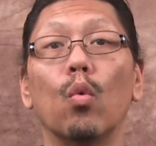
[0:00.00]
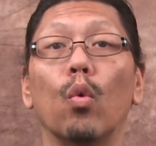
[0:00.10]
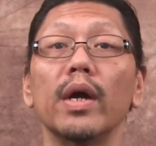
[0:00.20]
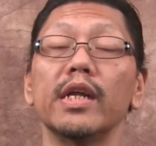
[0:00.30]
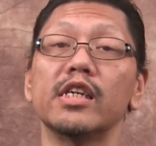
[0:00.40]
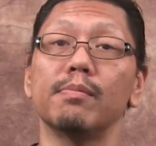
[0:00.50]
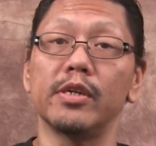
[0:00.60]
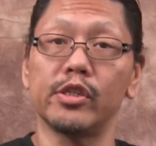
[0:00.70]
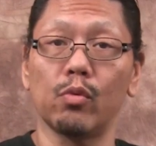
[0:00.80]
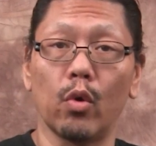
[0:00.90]
What is
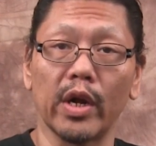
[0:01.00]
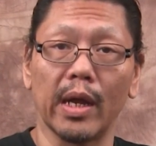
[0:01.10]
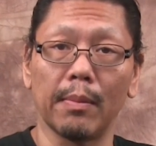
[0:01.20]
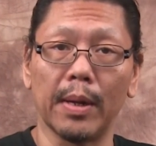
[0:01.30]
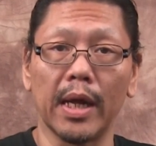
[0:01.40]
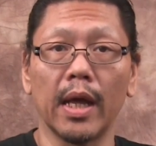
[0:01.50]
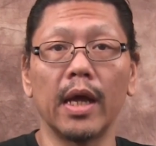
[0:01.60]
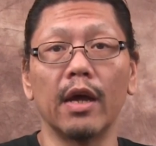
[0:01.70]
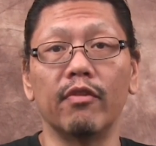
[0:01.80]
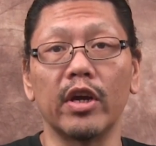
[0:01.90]
miniature wargaming?
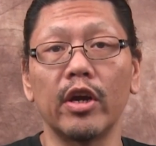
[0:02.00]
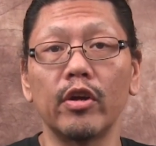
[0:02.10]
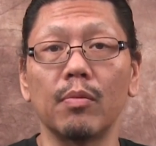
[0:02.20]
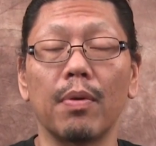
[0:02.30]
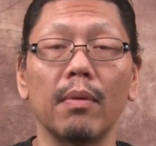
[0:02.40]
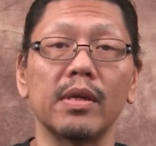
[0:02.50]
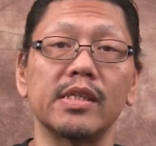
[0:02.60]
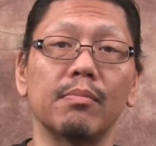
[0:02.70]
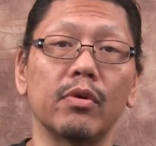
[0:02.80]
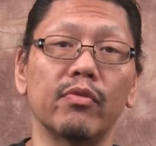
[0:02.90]
If you're here, you're probably
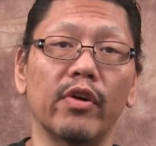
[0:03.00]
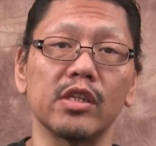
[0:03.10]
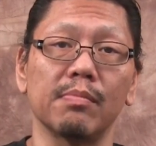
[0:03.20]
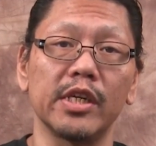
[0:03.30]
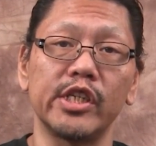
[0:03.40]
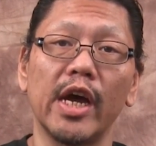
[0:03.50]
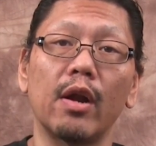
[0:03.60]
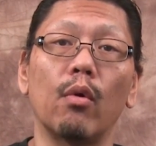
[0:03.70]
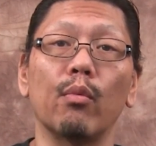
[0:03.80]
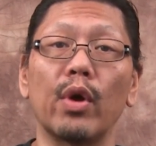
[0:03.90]
someone who follows my
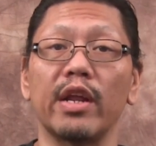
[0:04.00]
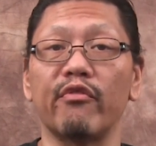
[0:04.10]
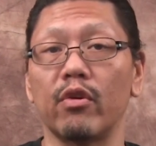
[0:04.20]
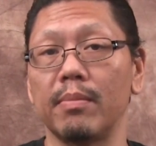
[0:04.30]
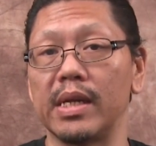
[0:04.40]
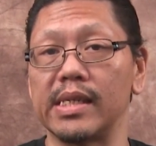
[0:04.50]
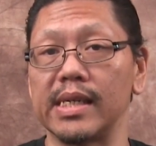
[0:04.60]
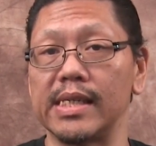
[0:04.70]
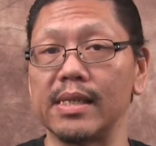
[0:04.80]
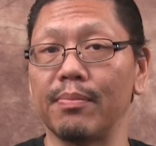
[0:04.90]
channel and waiting for me to
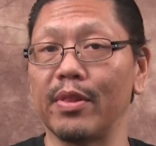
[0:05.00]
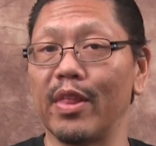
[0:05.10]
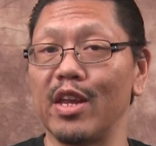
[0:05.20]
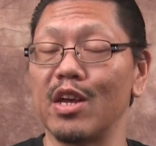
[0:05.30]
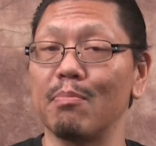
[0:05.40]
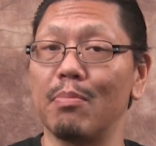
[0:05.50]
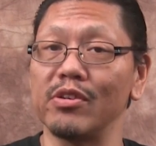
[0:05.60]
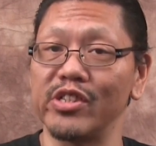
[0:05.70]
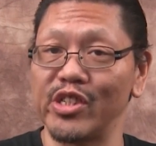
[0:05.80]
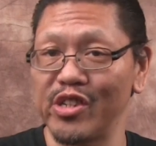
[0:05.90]
say something that you can
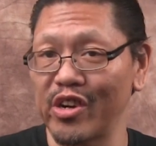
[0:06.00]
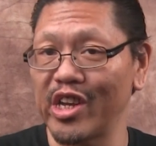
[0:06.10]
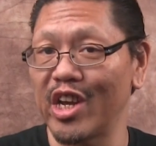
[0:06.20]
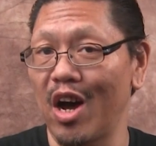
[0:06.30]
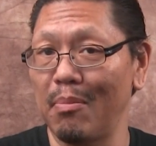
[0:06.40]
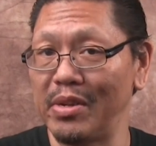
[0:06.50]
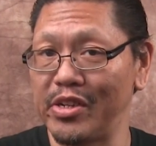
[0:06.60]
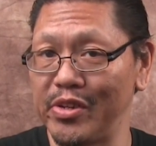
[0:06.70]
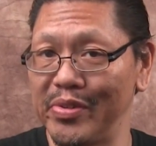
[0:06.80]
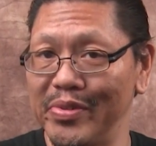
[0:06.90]
post a snarky comment
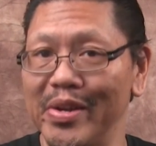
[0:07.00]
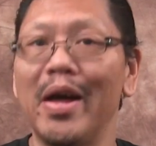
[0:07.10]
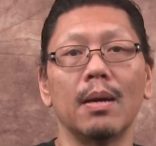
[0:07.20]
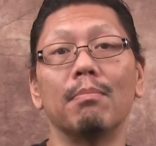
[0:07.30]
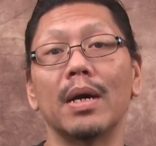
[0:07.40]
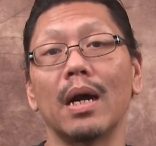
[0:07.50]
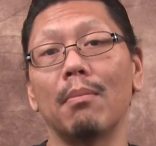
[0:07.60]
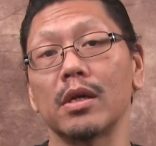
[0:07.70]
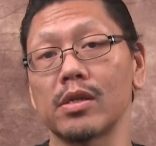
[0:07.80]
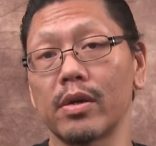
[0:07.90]
to. But I'm
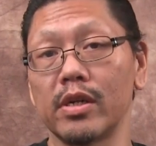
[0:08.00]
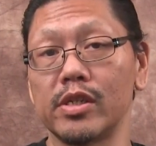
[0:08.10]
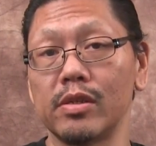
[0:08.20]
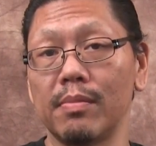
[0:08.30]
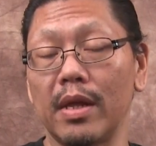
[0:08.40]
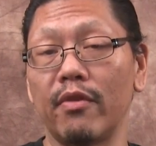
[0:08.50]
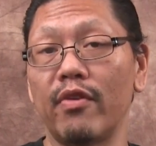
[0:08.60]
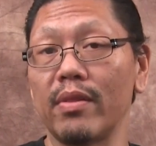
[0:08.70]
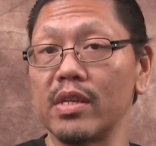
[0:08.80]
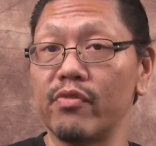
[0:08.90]
also going to assume that you
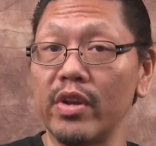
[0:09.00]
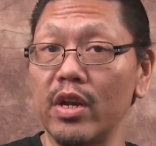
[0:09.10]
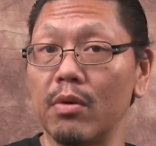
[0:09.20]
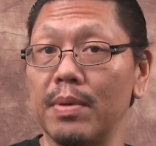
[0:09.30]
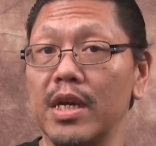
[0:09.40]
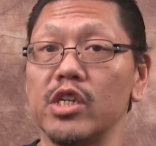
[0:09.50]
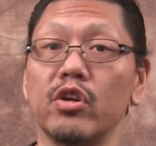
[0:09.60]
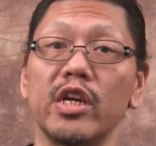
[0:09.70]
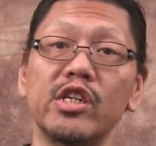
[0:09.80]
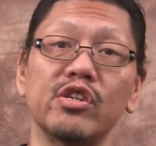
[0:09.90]
found this video because you're
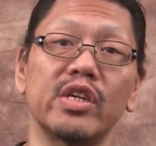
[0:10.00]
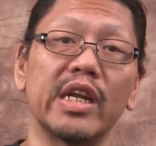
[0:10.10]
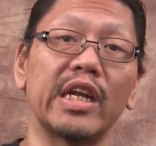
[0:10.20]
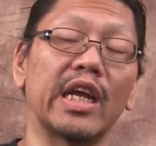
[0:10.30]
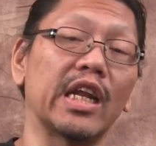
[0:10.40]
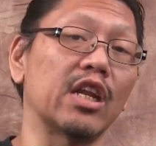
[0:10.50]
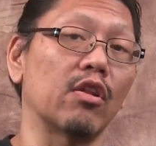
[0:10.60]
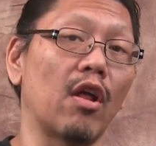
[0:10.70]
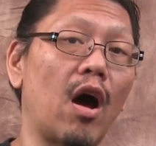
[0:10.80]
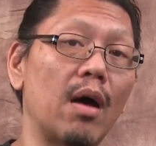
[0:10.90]
interested in getting into
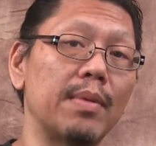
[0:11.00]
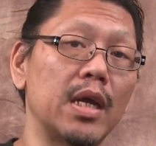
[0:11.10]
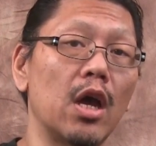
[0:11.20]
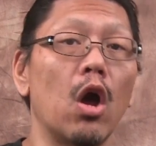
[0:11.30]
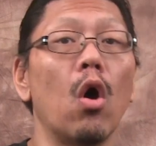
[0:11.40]
the hobby,